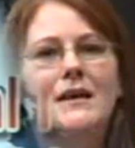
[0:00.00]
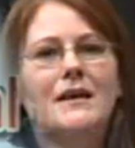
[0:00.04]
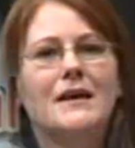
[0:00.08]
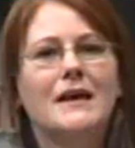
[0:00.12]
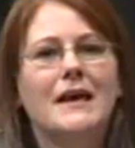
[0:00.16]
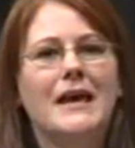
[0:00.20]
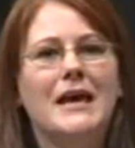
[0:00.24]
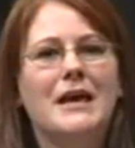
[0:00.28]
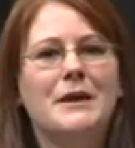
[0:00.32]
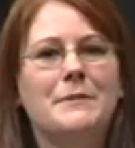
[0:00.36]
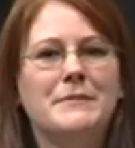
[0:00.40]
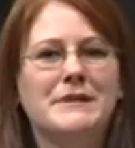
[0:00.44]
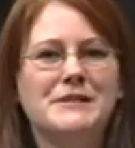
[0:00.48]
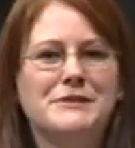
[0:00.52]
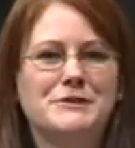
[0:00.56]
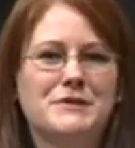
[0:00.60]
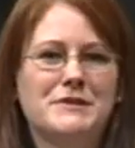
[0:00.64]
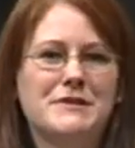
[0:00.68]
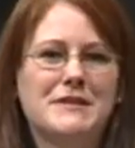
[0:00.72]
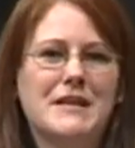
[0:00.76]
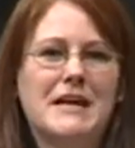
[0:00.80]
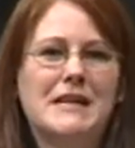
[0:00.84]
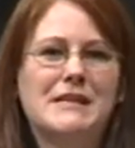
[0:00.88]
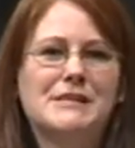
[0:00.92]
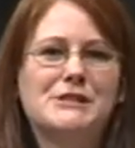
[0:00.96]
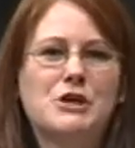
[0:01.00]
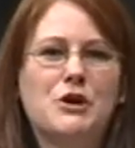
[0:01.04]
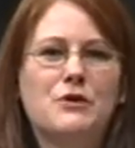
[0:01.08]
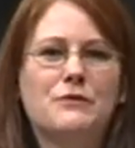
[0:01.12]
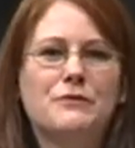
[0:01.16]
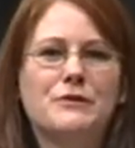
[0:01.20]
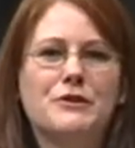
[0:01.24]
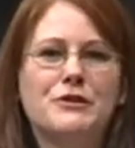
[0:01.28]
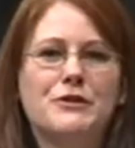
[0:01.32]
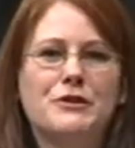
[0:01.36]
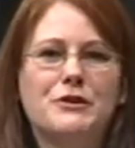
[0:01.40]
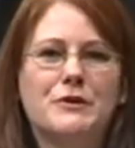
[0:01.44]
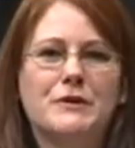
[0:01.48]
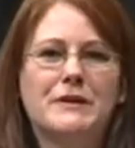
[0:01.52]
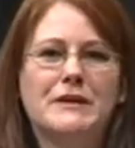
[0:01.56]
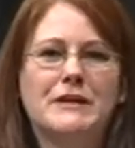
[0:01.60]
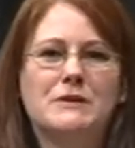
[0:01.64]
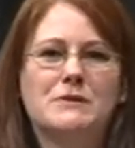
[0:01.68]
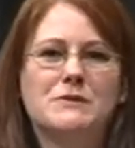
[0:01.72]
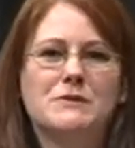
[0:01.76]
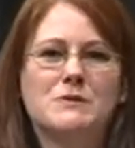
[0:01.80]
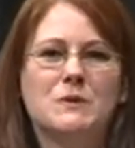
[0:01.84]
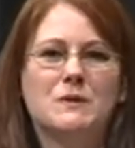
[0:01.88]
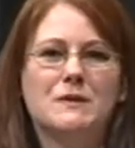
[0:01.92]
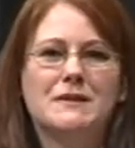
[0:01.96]
A mystery that is over 30
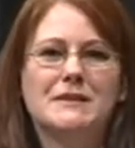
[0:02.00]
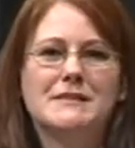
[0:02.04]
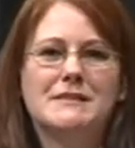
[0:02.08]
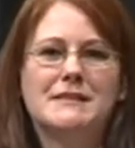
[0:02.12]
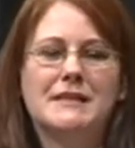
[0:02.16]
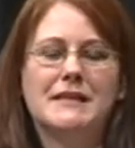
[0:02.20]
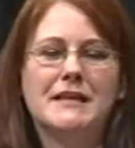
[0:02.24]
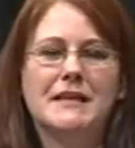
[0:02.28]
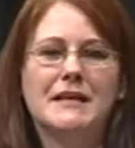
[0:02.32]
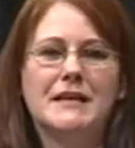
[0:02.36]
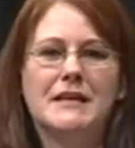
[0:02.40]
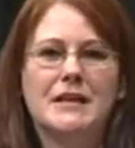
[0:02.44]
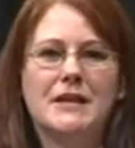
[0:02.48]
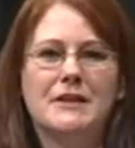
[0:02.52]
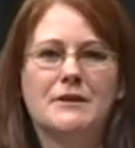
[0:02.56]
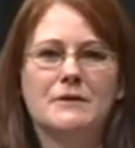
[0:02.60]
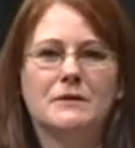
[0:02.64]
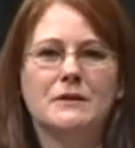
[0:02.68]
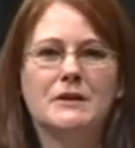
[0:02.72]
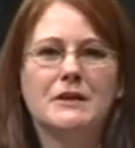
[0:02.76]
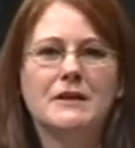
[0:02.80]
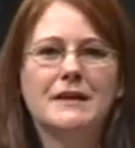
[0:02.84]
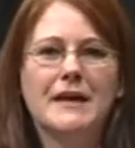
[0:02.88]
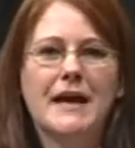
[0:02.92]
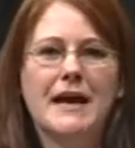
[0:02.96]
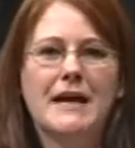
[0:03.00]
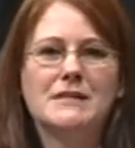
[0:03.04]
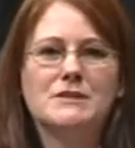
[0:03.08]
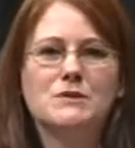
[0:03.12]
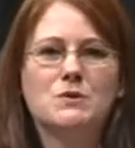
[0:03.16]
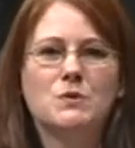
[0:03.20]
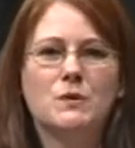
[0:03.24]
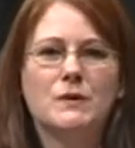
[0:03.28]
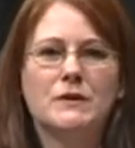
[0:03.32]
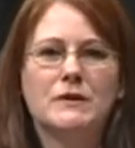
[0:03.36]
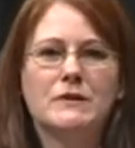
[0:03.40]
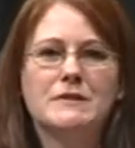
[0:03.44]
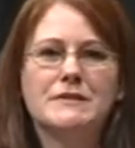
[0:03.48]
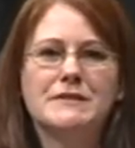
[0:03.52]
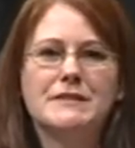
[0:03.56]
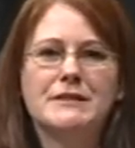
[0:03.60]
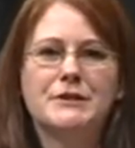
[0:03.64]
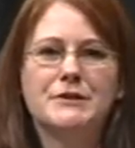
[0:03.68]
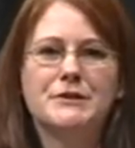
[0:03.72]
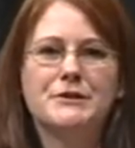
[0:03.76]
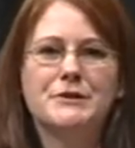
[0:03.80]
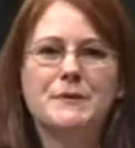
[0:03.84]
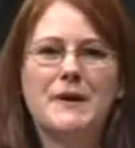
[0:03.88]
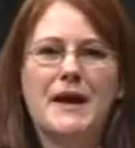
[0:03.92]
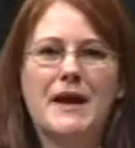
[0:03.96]
years old is getting another look as coroners hear
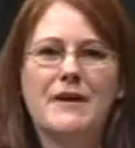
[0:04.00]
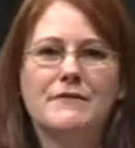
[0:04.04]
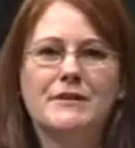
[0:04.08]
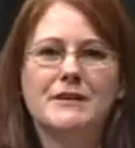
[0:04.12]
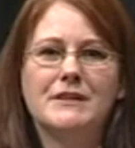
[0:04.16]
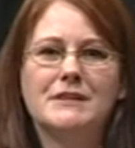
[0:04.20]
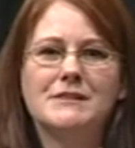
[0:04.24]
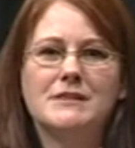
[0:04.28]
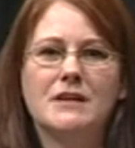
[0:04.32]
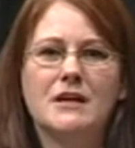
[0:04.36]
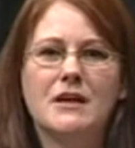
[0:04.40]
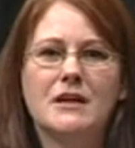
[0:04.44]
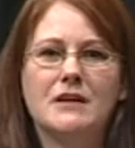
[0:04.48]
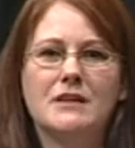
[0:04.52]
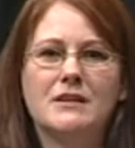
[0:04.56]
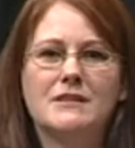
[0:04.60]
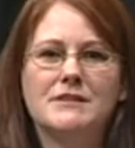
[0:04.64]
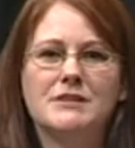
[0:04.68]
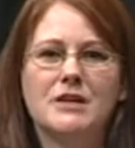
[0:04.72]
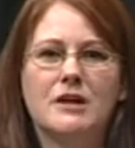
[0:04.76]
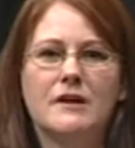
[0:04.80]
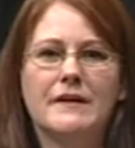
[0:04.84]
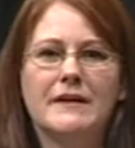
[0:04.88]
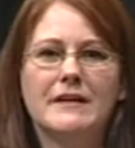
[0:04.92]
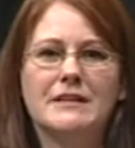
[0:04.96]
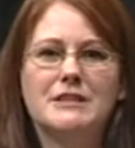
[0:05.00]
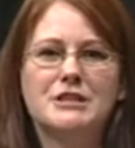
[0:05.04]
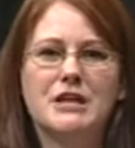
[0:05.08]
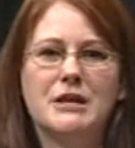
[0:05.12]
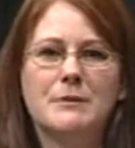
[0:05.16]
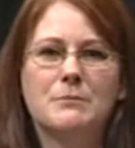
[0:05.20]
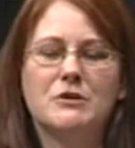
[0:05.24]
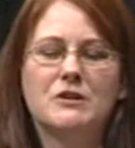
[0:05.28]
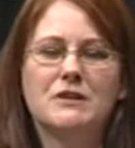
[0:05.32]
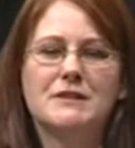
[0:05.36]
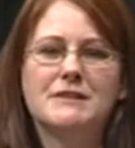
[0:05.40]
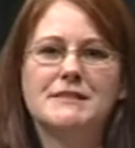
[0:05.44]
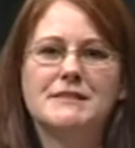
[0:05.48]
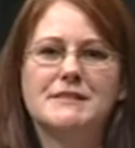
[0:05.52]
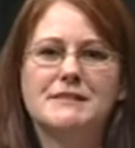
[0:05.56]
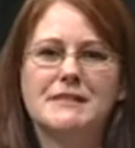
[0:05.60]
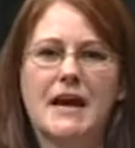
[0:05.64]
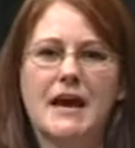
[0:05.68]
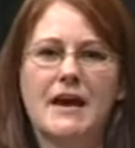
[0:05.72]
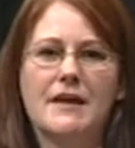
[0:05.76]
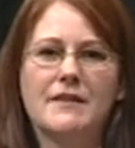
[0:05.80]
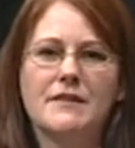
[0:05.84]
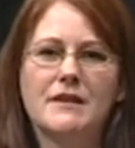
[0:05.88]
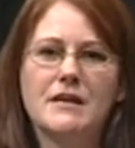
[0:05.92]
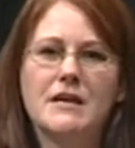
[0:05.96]
new evidence on Azaria Chamberlain's
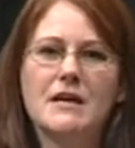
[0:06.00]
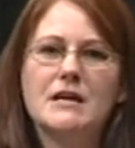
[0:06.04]
death.